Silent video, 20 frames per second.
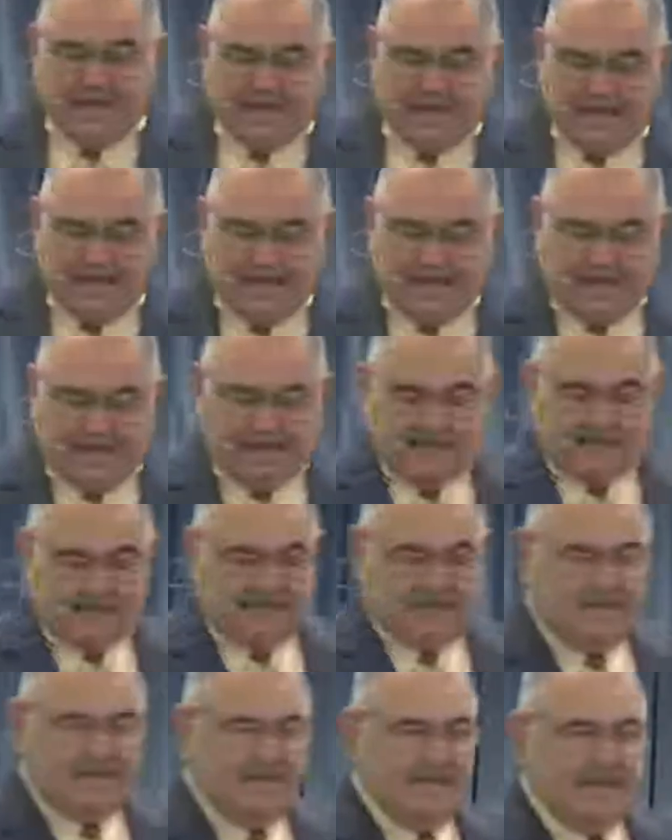
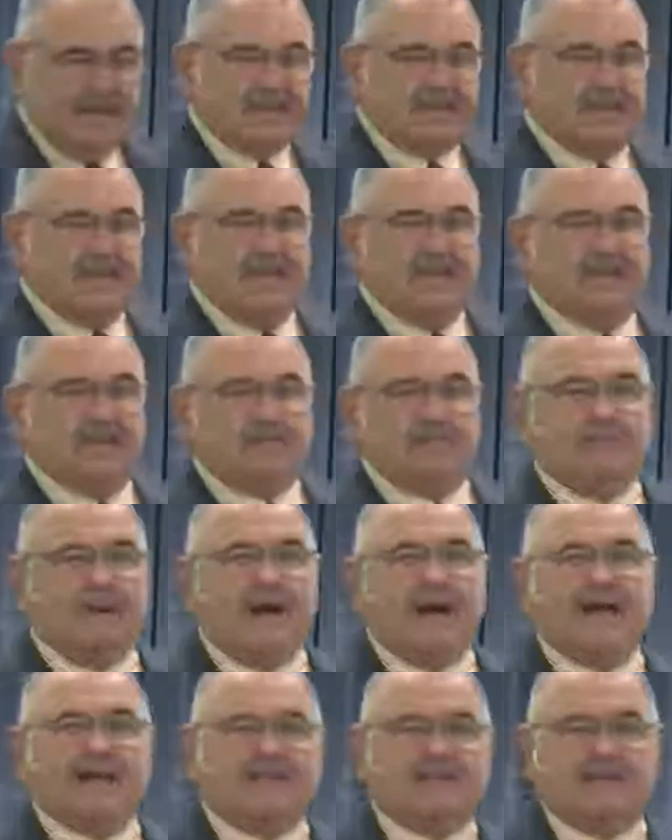is, This is
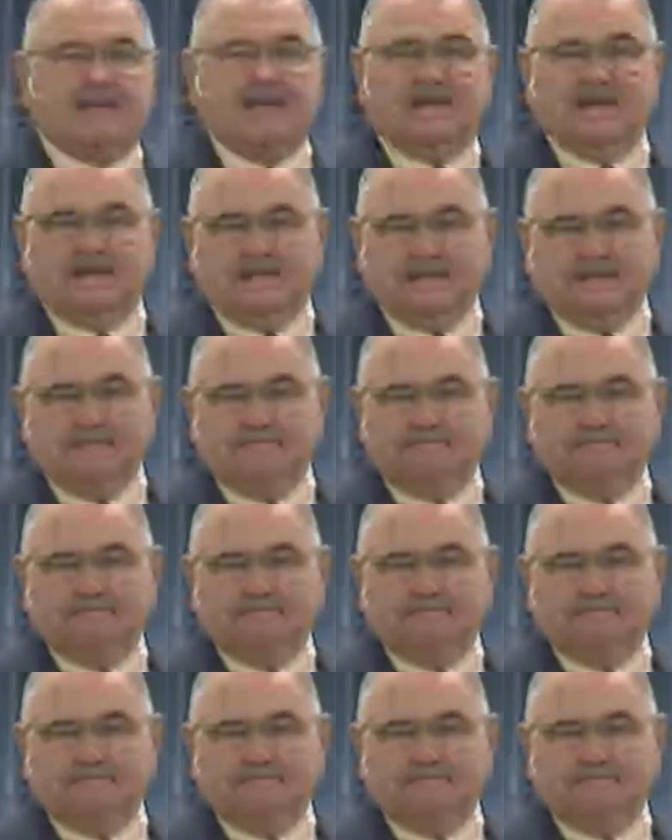my Son.